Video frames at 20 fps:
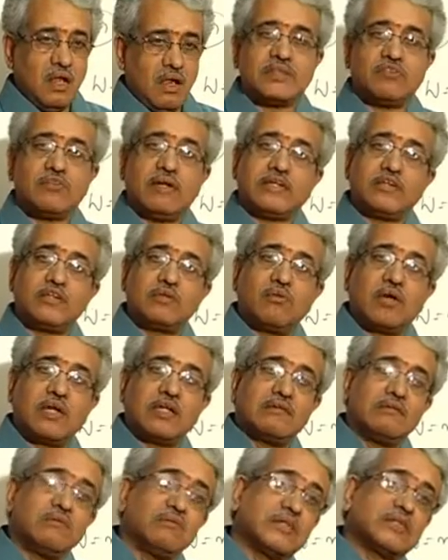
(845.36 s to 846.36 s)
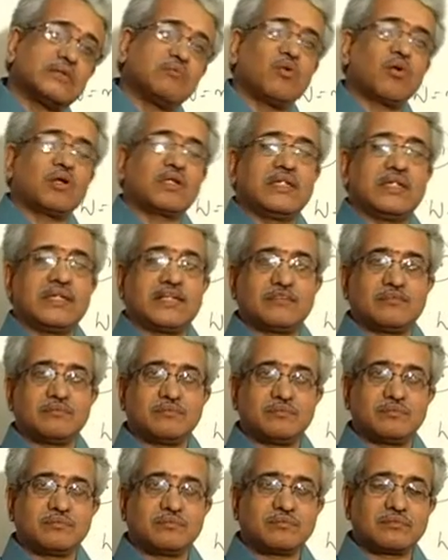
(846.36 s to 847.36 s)
The weight of the body will be much more there.
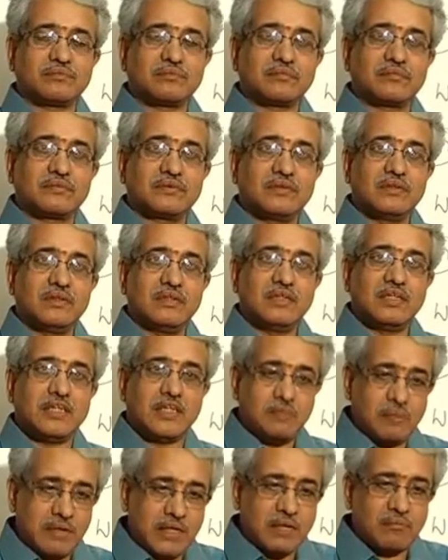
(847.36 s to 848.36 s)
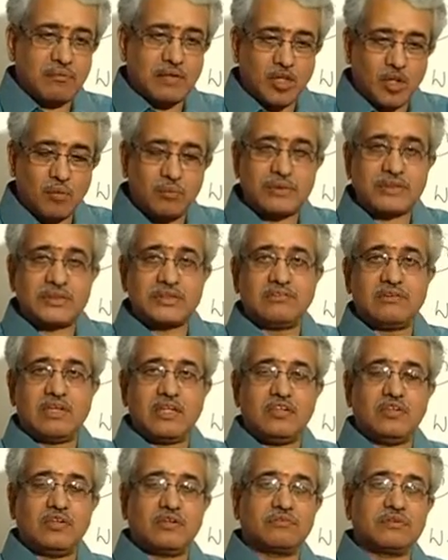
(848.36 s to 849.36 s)
Depending upon how much is the
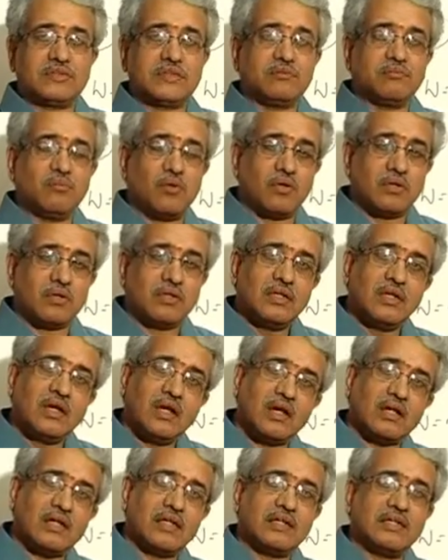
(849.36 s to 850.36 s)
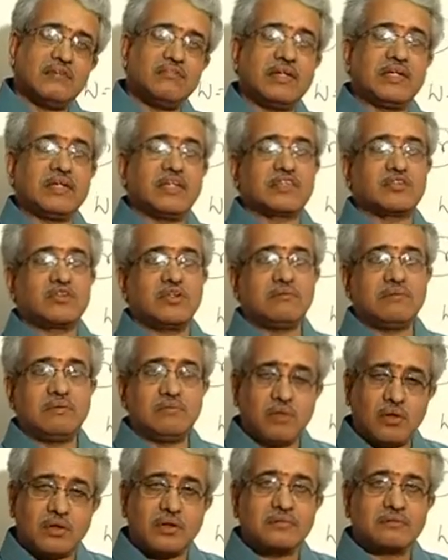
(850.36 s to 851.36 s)
value of G more, accordingly weight also will be
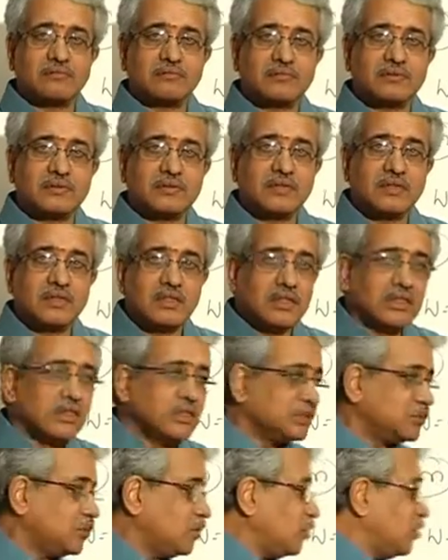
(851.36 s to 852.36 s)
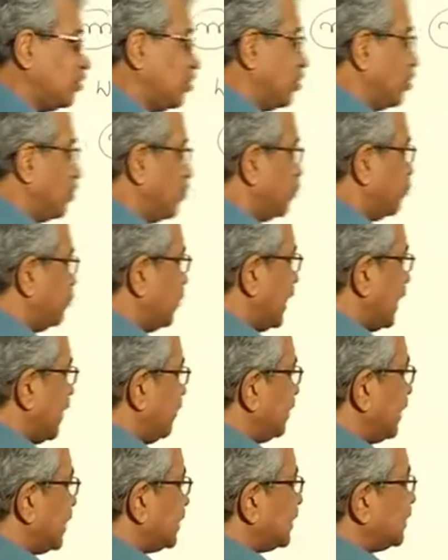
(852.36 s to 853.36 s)
more. So we
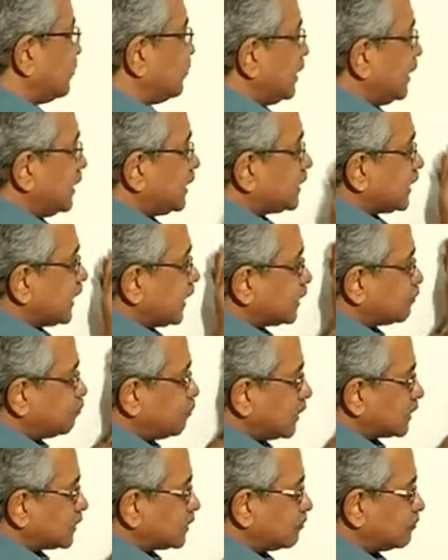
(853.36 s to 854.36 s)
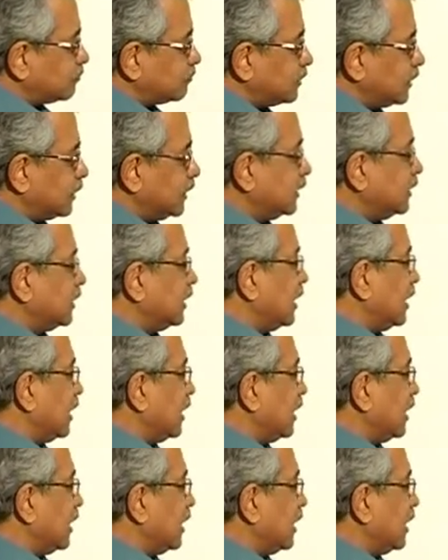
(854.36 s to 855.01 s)
have like that various aspects of the